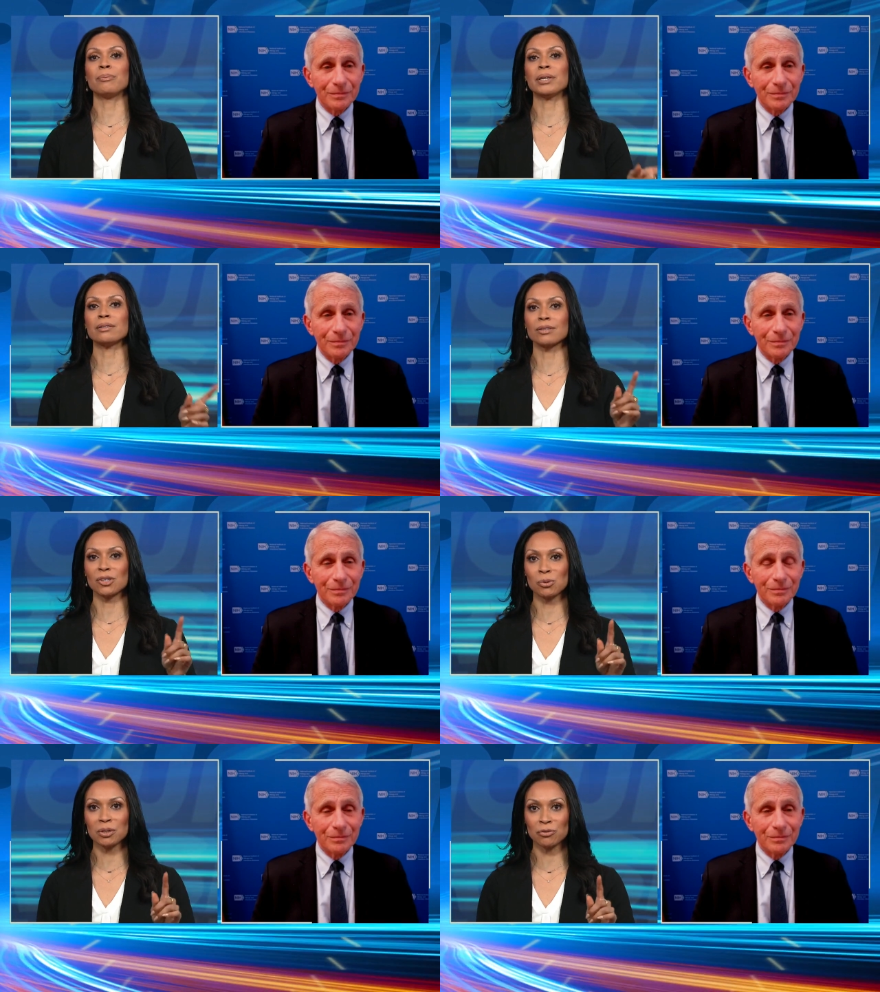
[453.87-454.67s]

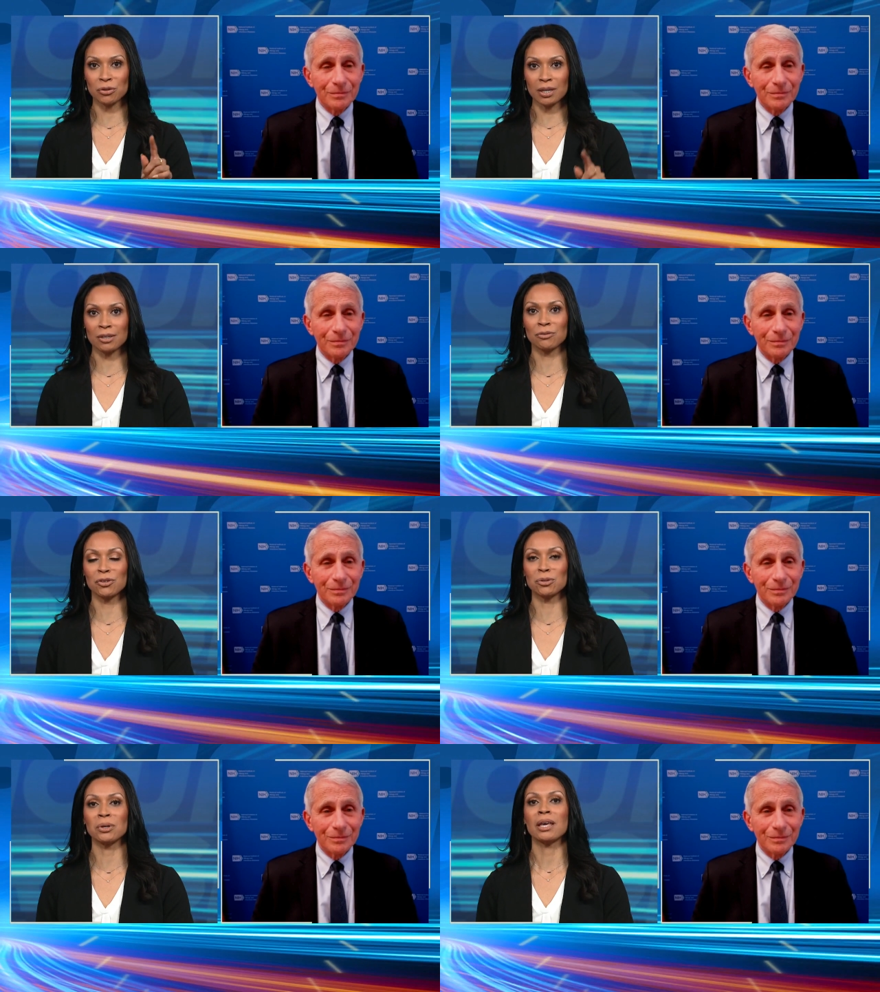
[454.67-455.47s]
Speaker 1: pencil you in for an
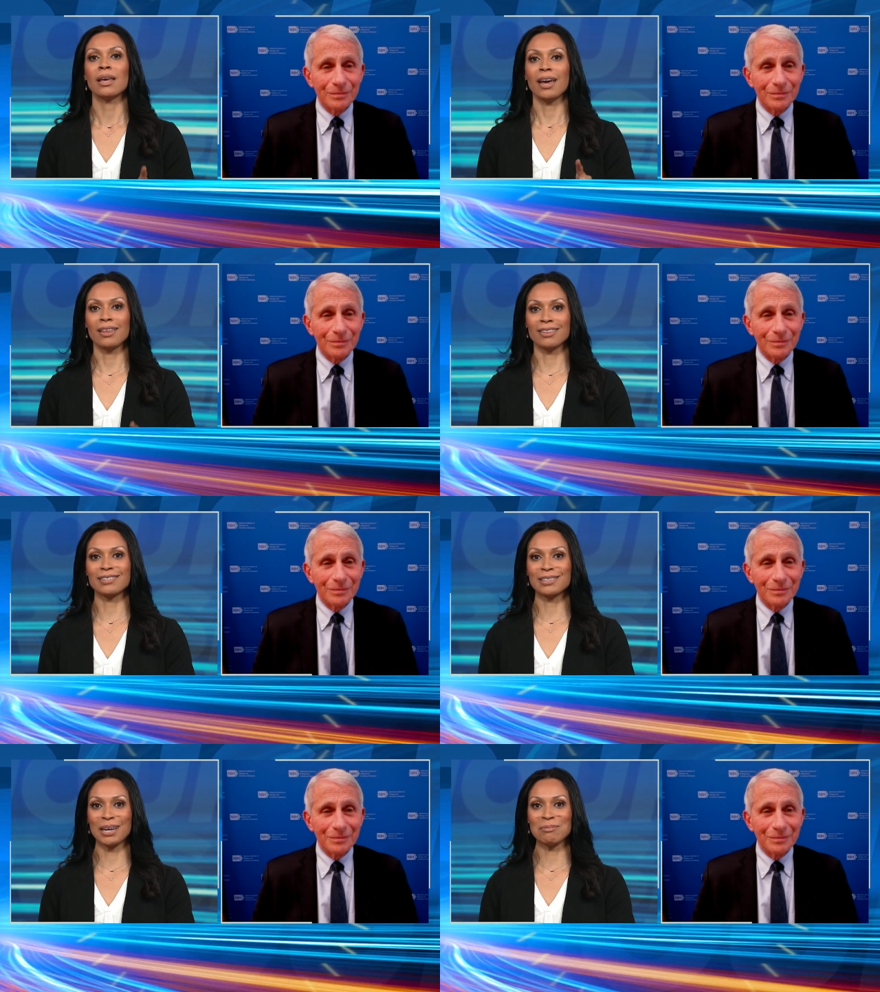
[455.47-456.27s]
interview at
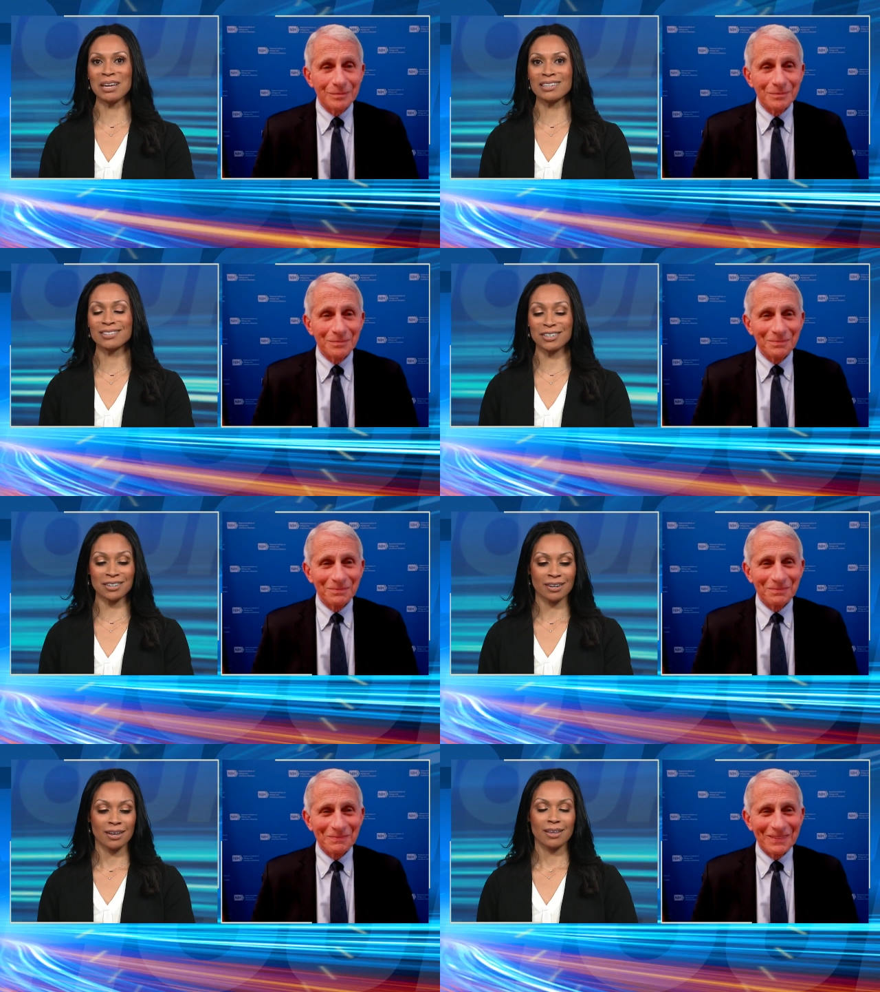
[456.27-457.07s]
this time next
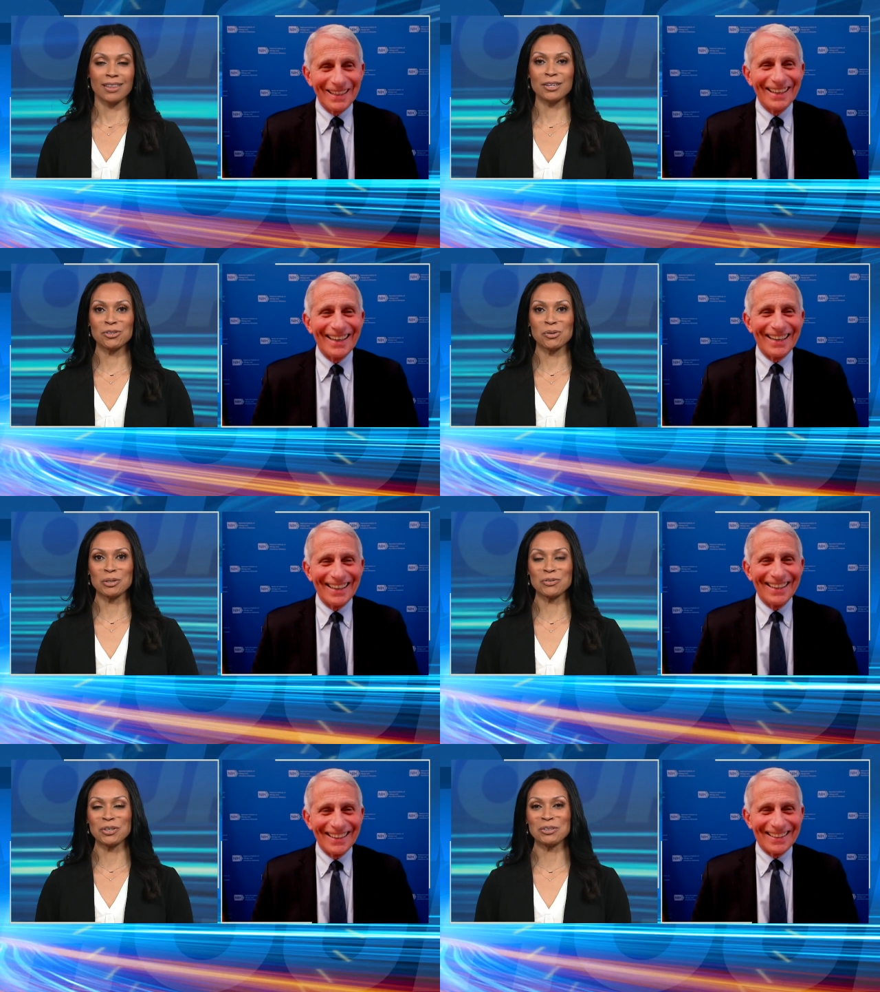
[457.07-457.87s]
year. Thank you so
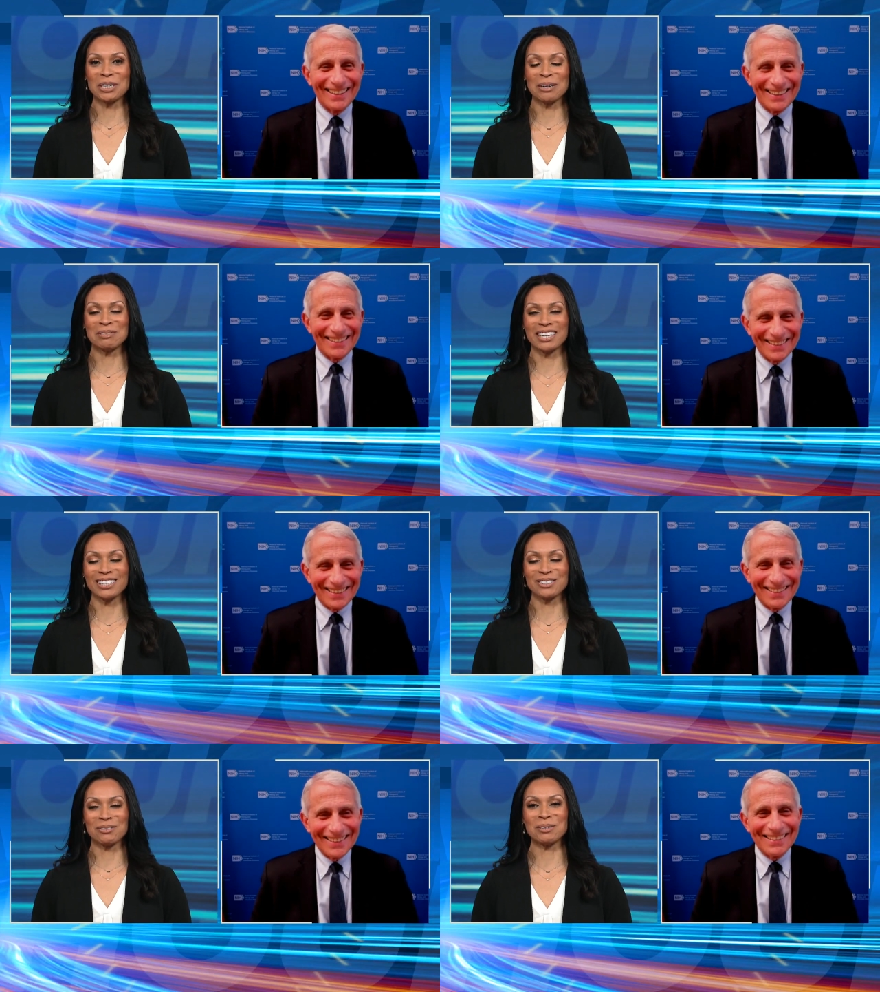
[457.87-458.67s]
much for your time
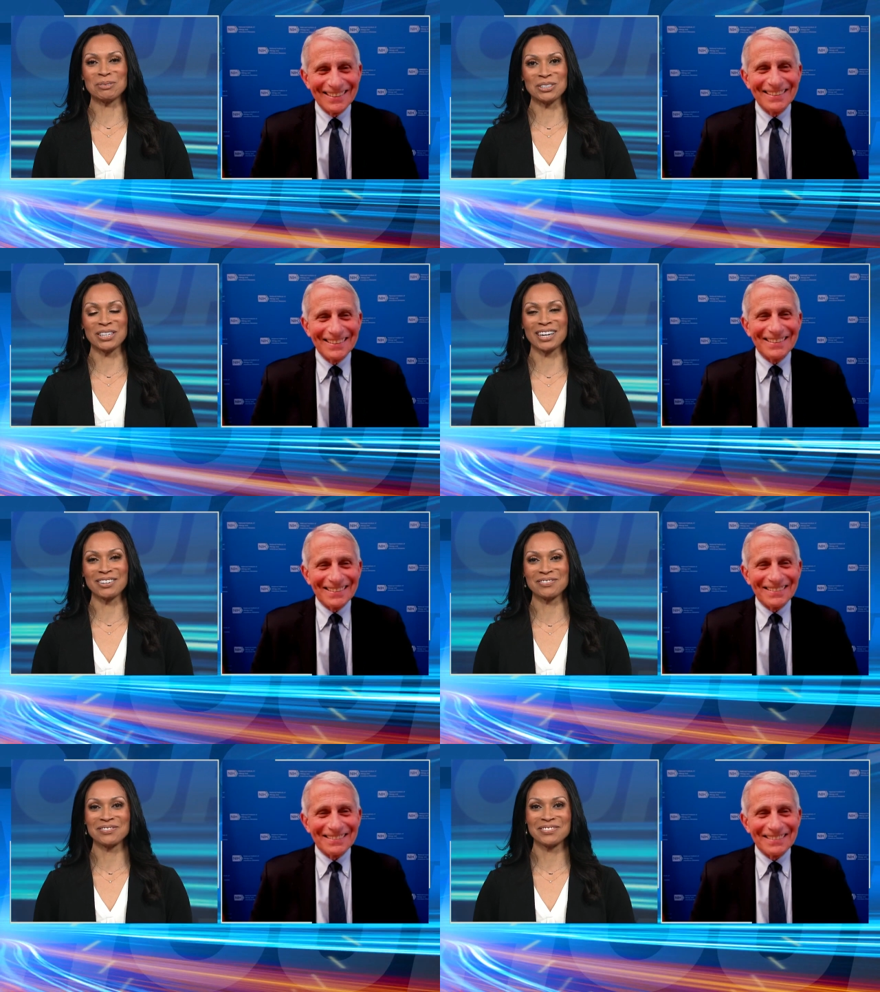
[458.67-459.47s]
today, sir. We appreciate
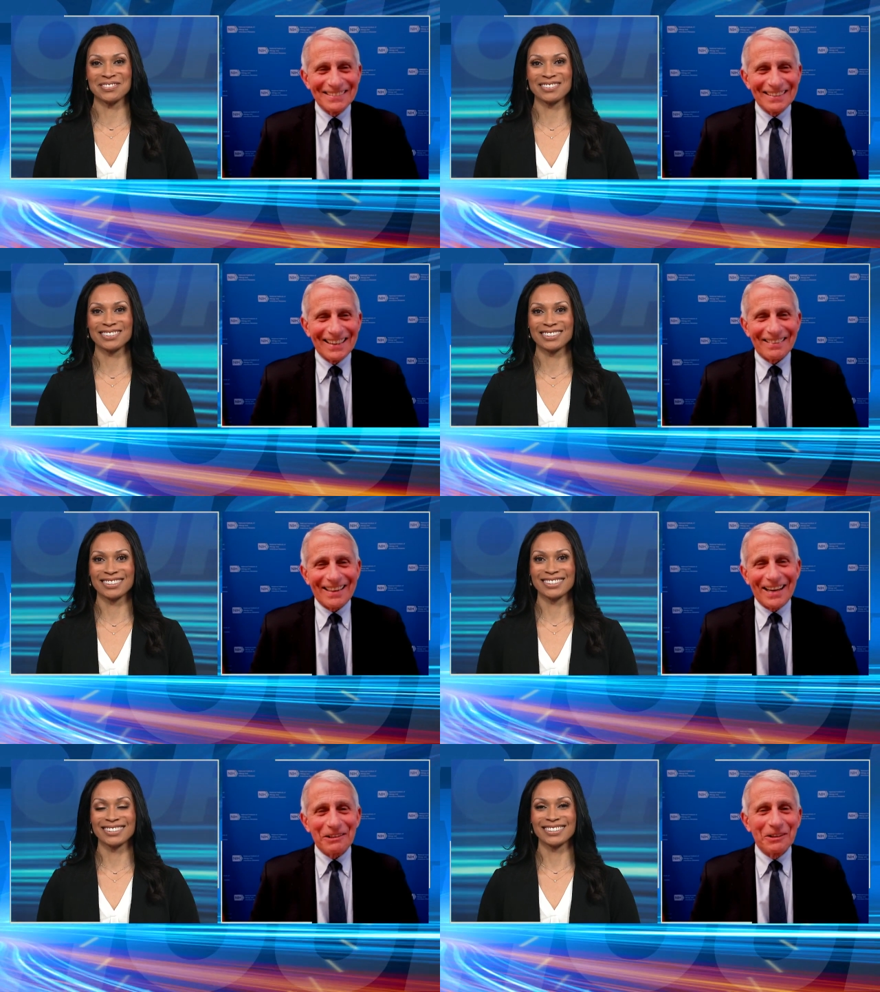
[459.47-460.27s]
it.
Speaker 2: Uh,
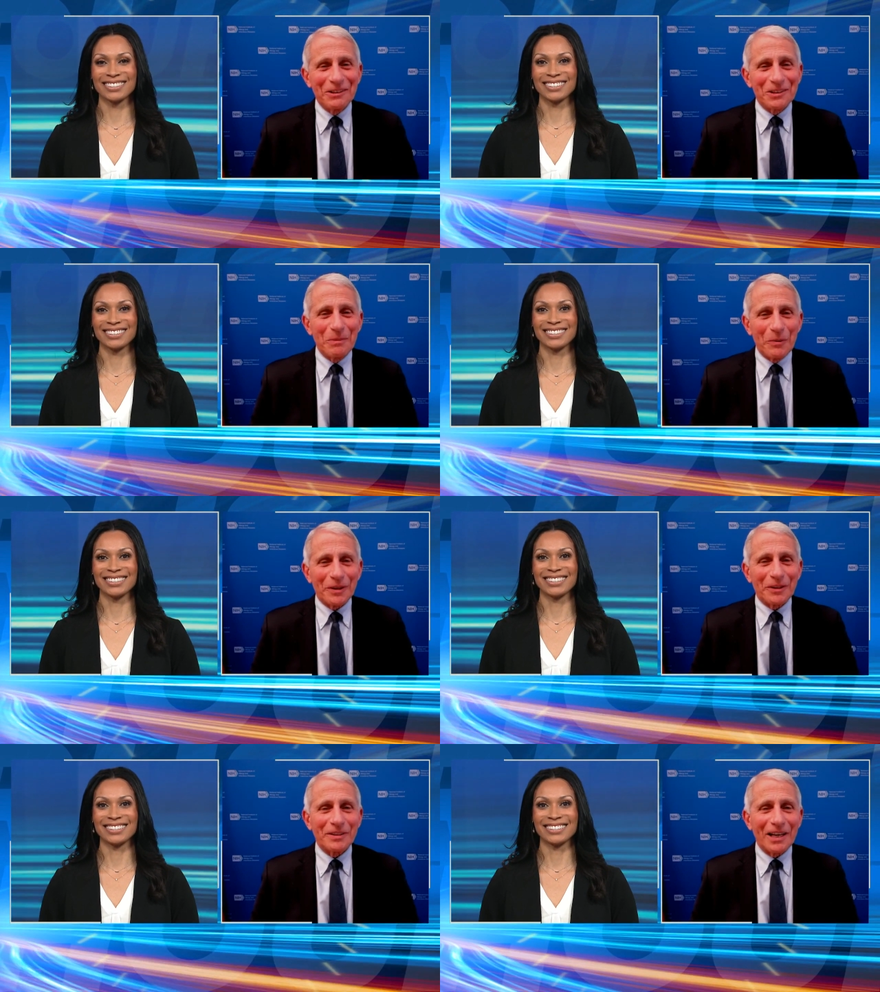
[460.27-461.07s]
thank you. Good to be
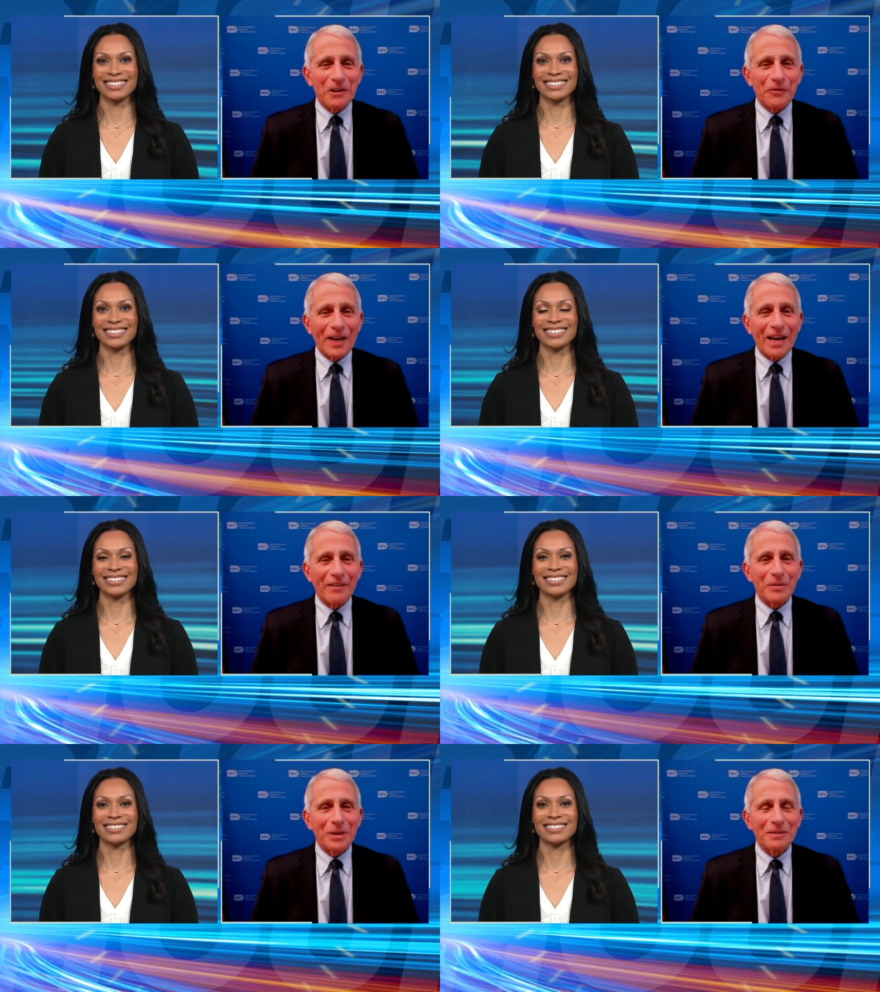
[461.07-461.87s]
with you. Thank you for
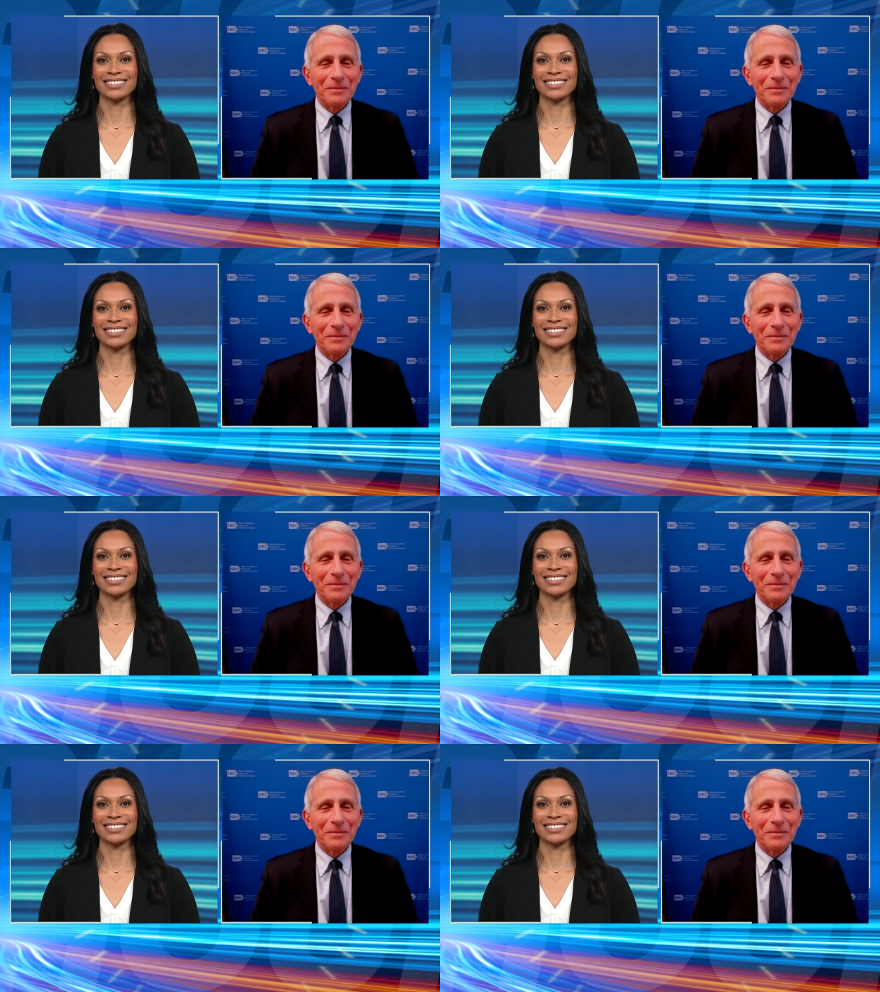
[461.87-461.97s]
having me.